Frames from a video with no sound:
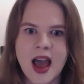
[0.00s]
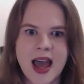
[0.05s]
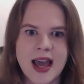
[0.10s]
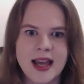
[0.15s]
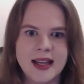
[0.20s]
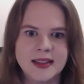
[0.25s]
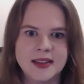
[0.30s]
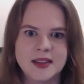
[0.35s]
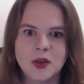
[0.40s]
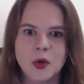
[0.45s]

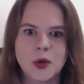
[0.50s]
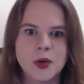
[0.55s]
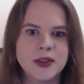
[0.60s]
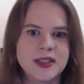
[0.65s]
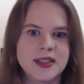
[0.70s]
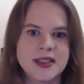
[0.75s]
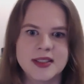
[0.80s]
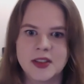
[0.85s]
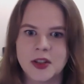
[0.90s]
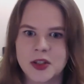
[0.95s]
and all
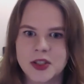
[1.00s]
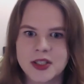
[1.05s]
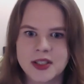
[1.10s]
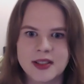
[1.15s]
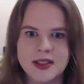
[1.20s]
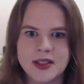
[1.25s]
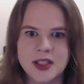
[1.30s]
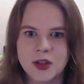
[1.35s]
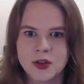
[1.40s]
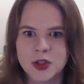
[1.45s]
the
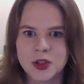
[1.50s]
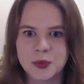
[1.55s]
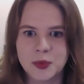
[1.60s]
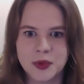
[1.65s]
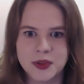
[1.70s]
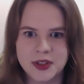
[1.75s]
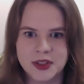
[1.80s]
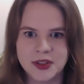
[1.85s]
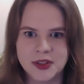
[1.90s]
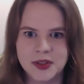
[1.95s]
discussions are
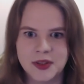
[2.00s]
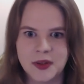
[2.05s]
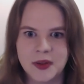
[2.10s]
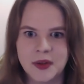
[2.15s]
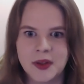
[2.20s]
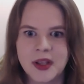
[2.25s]
responded to.